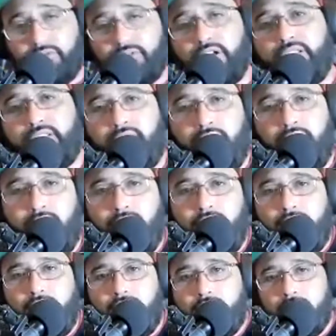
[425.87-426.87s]
right
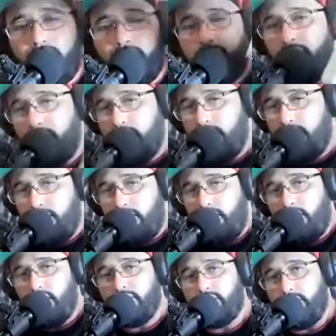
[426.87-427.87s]
there.
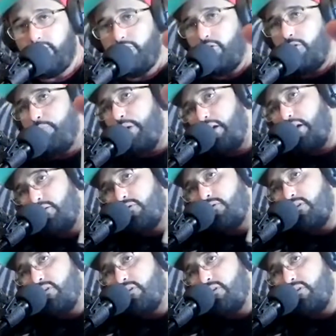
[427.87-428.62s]
I'll send you a bottle